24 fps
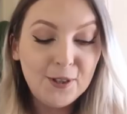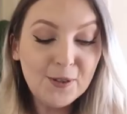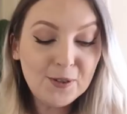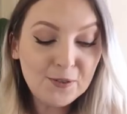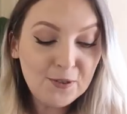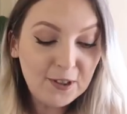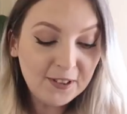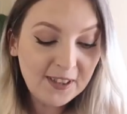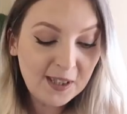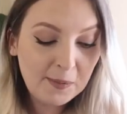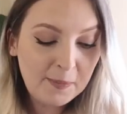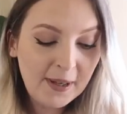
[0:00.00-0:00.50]
Those
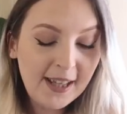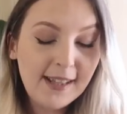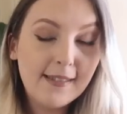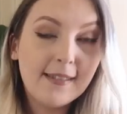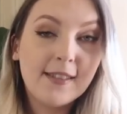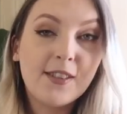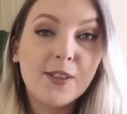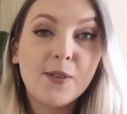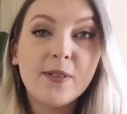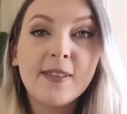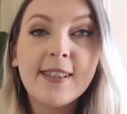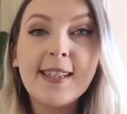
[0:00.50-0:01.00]
are all the
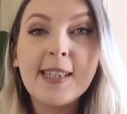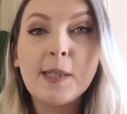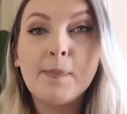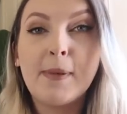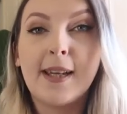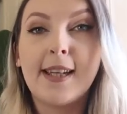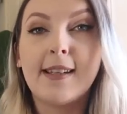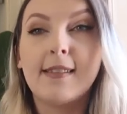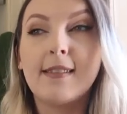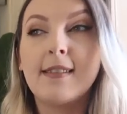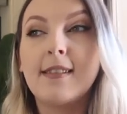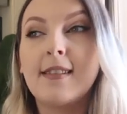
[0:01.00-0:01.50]
spins, so six
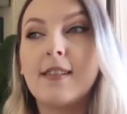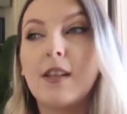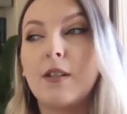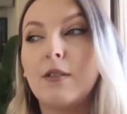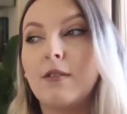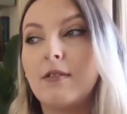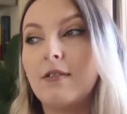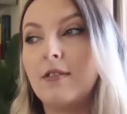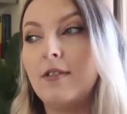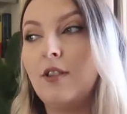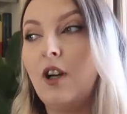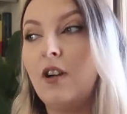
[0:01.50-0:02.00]
spins.
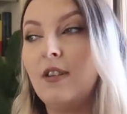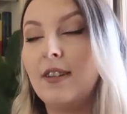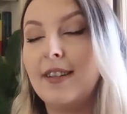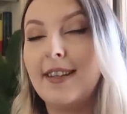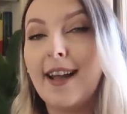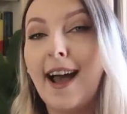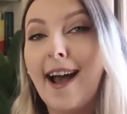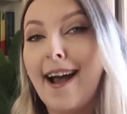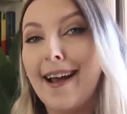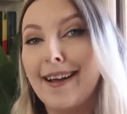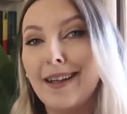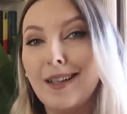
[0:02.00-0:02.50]
So not
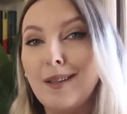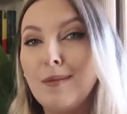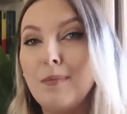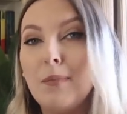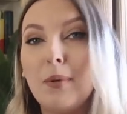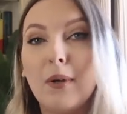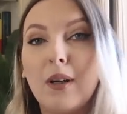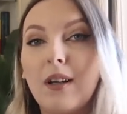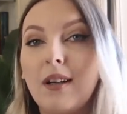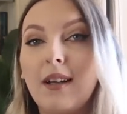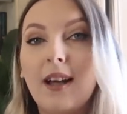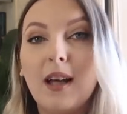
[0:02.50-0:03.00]
nine,
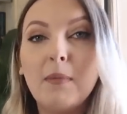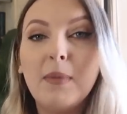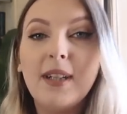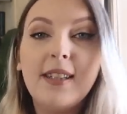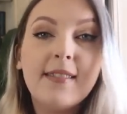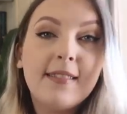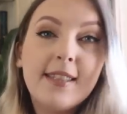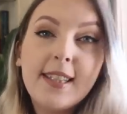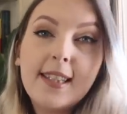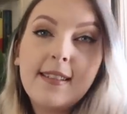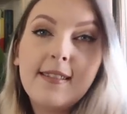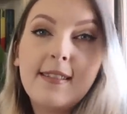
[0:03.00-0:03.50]
but I
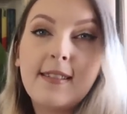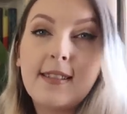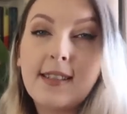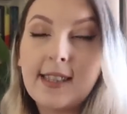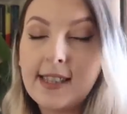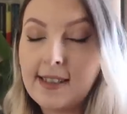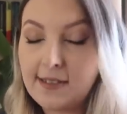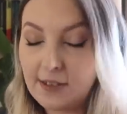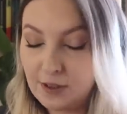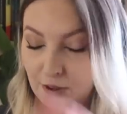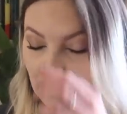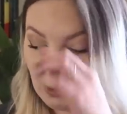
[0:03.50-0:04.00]
mean six is a
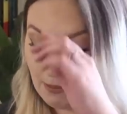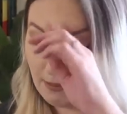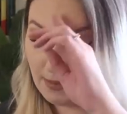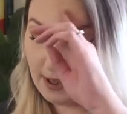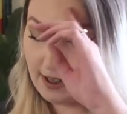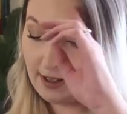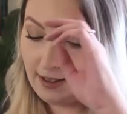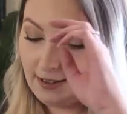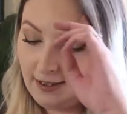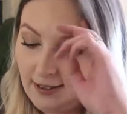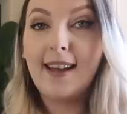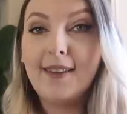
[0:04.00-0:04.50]
decent
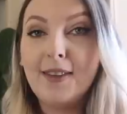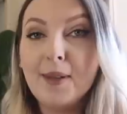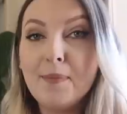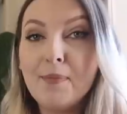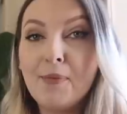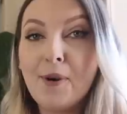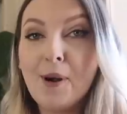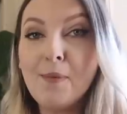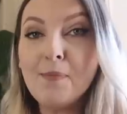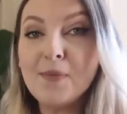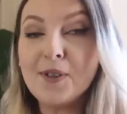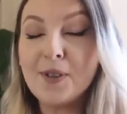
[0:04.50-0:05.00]
number. And the
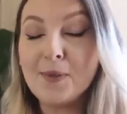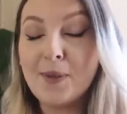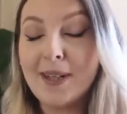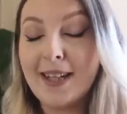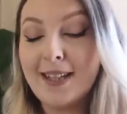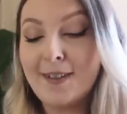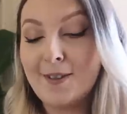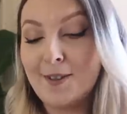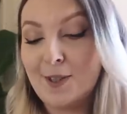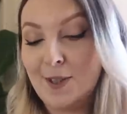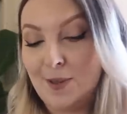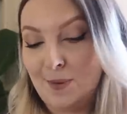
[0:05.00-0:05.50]
prompts we
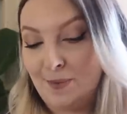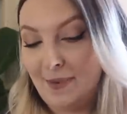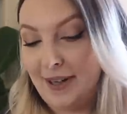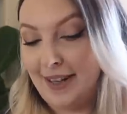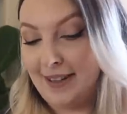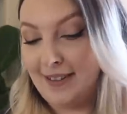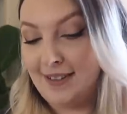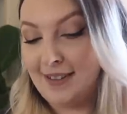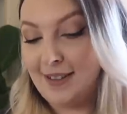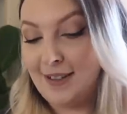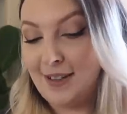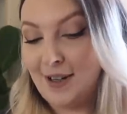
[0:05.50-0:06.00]
ended up
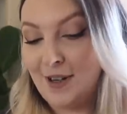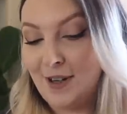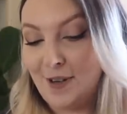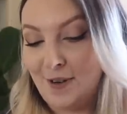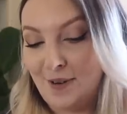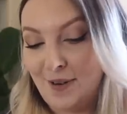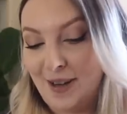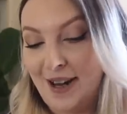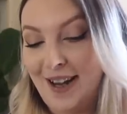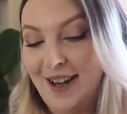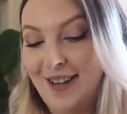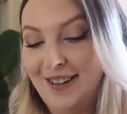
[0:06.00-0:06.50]
with,
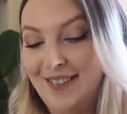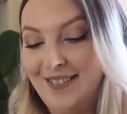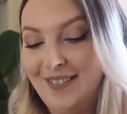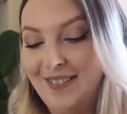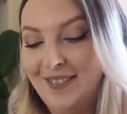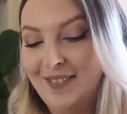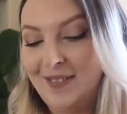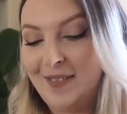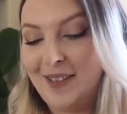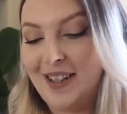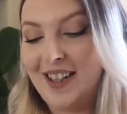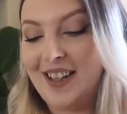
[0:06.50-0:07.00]
so
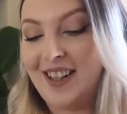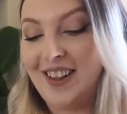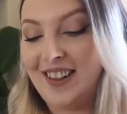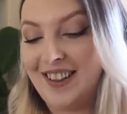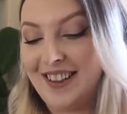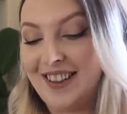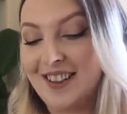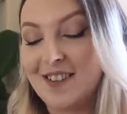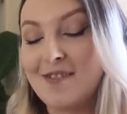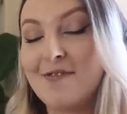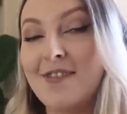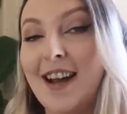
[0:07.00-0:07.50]
we
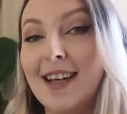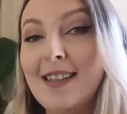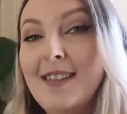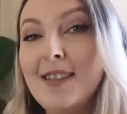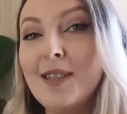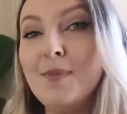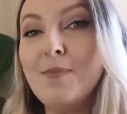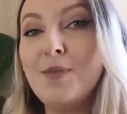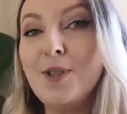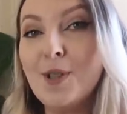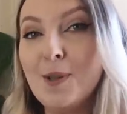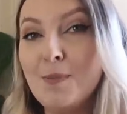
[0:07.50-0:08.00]
got
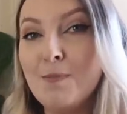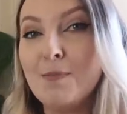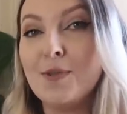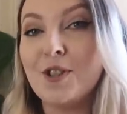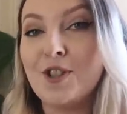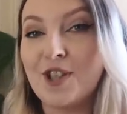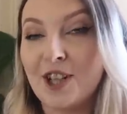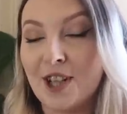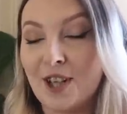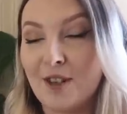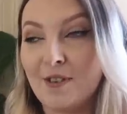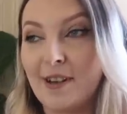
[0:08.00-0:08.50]
random number
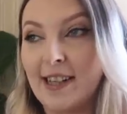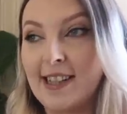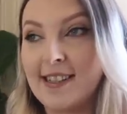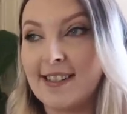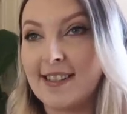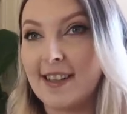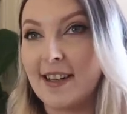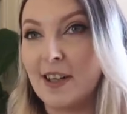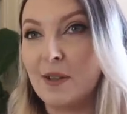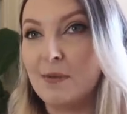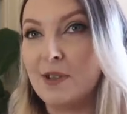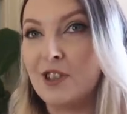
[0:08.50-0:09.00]

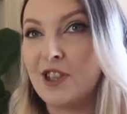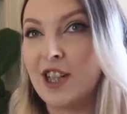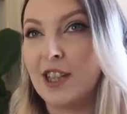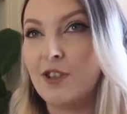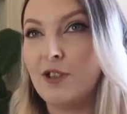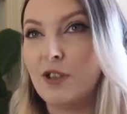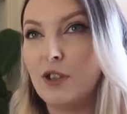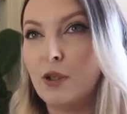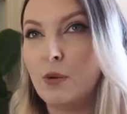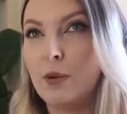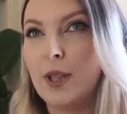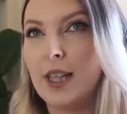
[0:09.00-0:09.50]
generator, which I'll
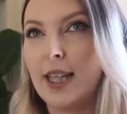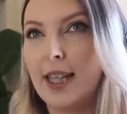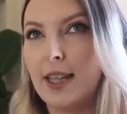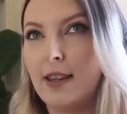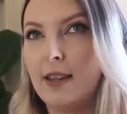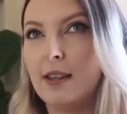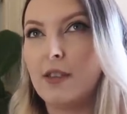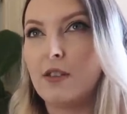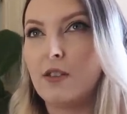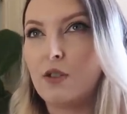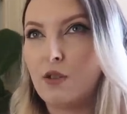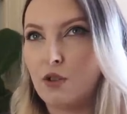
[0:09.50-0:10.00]
do
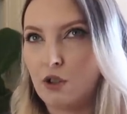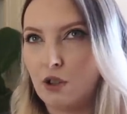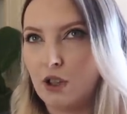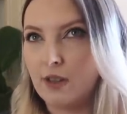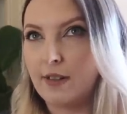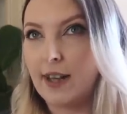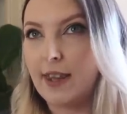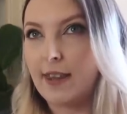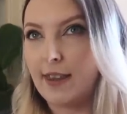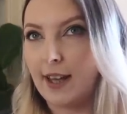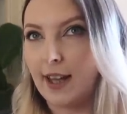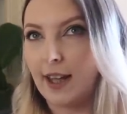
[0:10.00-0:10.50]
in the
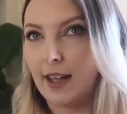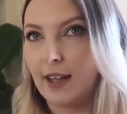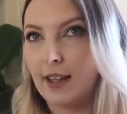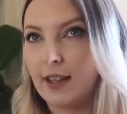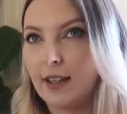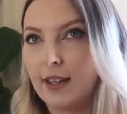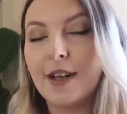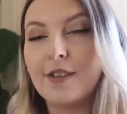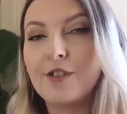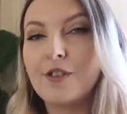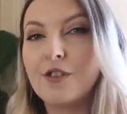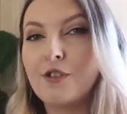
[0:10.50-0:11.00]
store, I
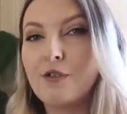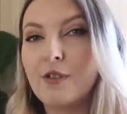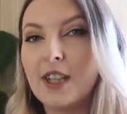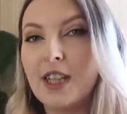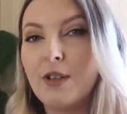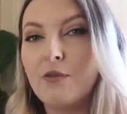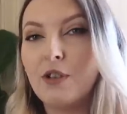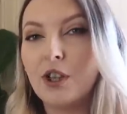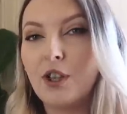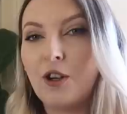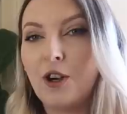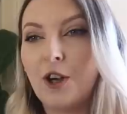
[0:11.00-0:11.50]
think. I'll
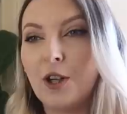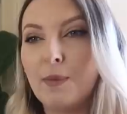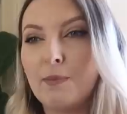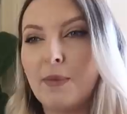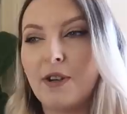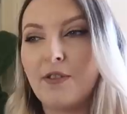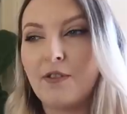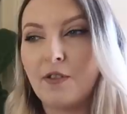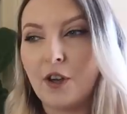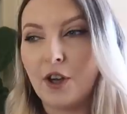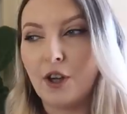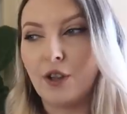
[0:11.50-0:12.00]
screen record
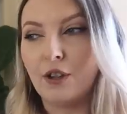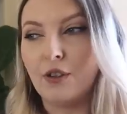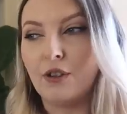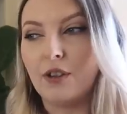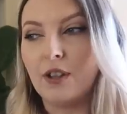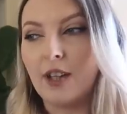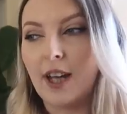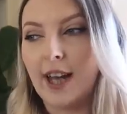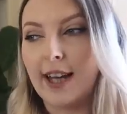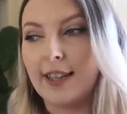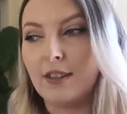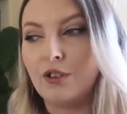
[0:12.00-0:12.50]
my
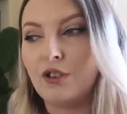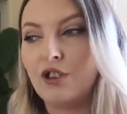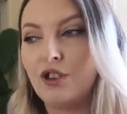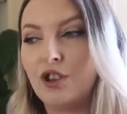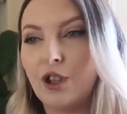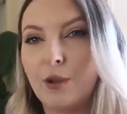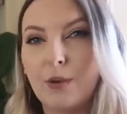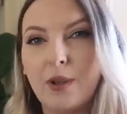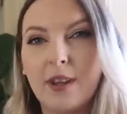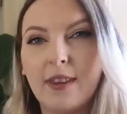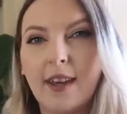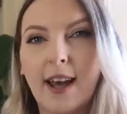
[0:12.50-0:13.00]
phone and
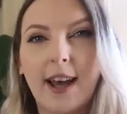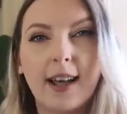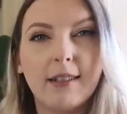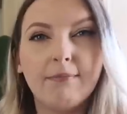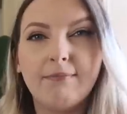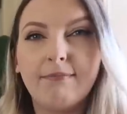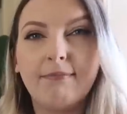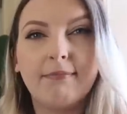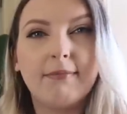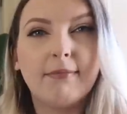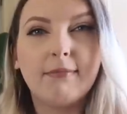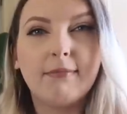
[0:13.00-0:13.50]
show you that
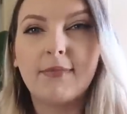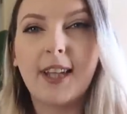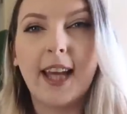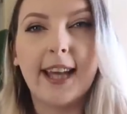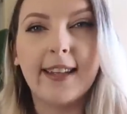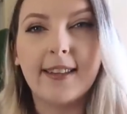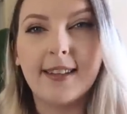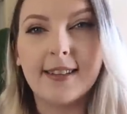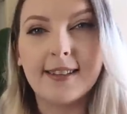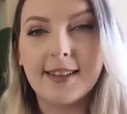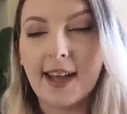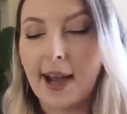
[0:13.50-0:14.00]

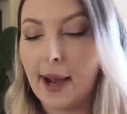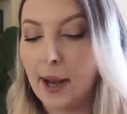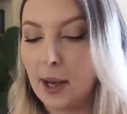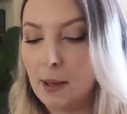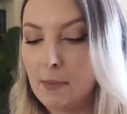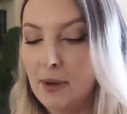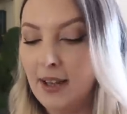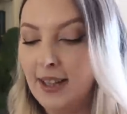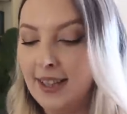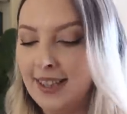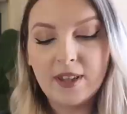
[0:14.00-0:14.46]
at the time.